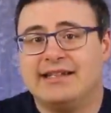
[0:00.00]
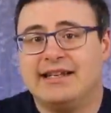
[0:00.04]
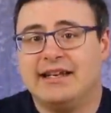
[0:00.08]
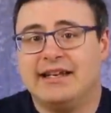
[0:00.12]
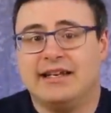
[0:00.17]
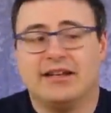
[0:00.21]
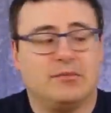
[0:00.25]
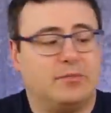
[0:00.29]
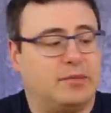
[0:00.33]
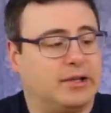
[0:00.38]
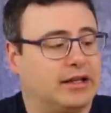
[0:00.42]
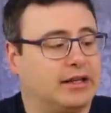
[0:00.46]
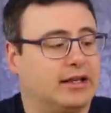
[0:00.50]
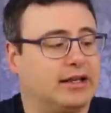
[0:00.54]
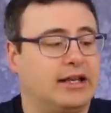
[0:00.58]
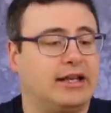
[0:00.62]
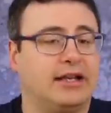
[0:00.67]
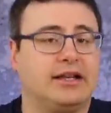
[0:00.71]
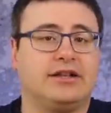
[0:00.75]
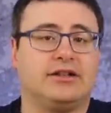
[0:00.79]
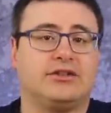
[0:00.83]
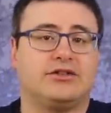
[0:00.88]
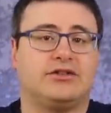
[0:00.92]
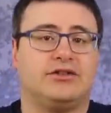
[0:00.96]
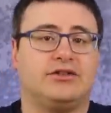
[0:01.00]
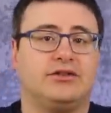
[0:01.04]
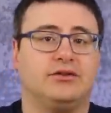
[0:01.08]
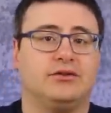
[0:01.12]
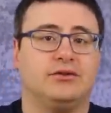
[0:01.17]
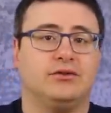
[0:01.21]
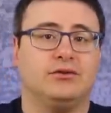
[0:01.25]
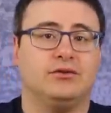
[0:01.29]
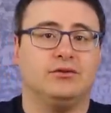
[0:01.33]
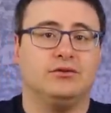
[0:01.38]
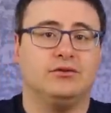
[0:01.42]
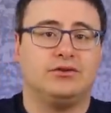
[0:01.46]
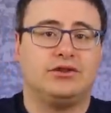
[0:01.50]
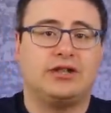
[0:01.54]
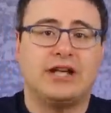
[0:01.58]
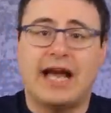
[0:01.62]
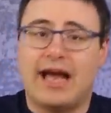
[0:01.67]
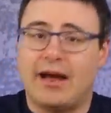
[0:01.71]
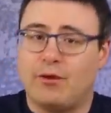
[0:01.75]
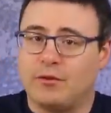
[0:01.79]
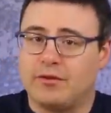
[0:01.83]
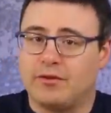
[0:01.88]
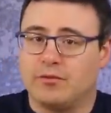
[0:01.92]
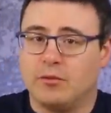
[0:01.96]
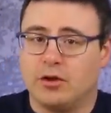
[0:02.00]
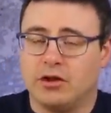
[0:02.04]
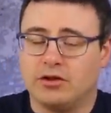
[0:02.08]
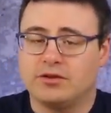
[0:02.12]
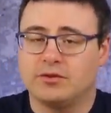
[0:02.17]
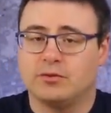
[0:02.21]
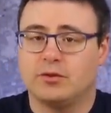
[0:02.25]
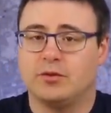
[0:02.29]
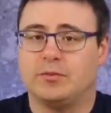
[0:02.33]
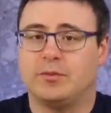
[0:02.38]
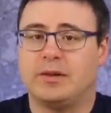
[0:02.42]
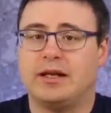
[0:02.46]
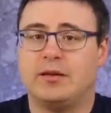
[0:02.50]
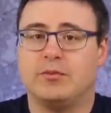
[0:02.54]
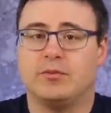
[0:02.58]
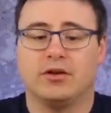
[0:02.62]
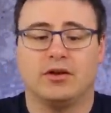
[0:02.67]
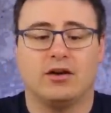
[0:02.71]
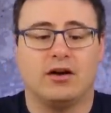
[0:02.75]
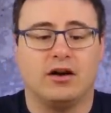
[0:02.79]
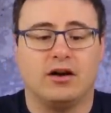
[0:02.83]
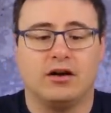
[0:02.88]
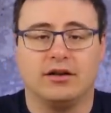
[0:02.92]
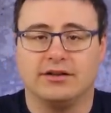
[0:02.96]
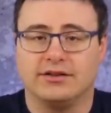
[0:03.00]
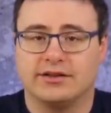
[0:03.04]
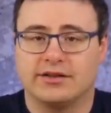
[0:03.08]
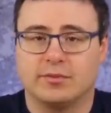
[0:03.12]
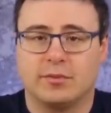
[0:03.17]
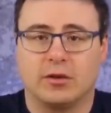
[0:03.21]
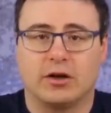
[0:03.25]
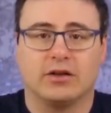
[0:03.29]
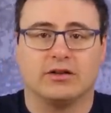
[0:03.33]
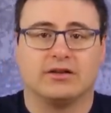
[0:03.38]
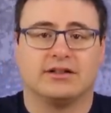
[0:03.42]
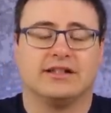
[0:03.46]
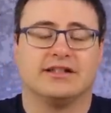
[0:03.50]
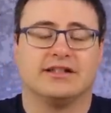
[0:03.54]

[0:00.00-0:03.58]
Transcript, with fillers: the ability to chat with multiple people on smart